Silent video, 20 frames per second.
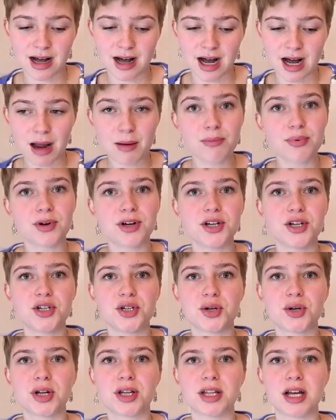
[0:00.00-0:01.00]
I'm pretty
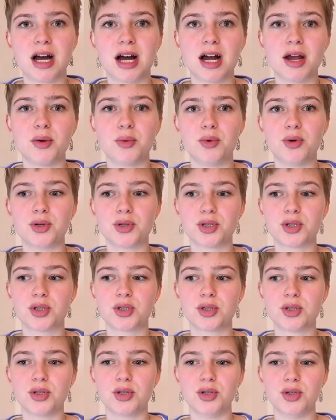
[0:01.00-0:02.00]
sure that I was